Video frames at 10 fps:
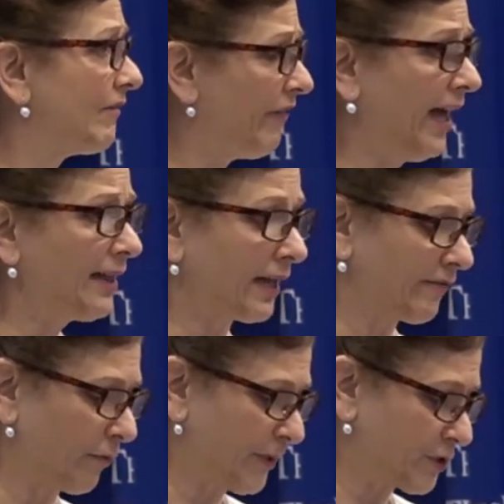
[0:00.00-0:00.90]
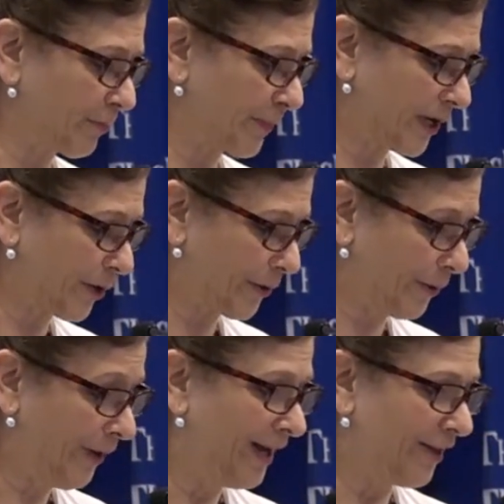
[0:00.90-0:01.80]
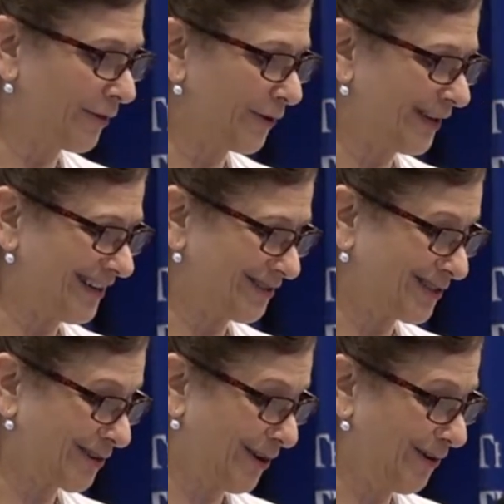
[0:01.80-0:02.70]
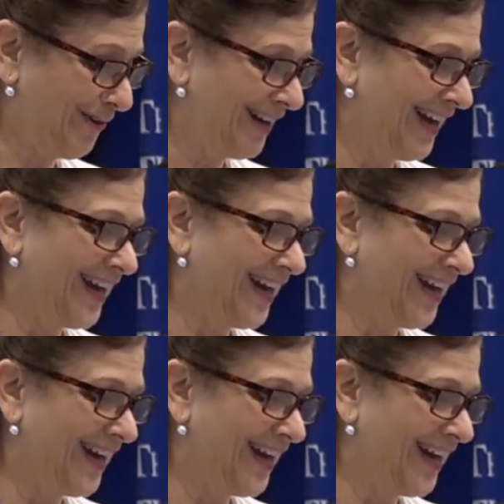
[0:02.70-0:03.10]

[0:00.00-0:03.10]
and filing for Bishop McHugh 30 years ago,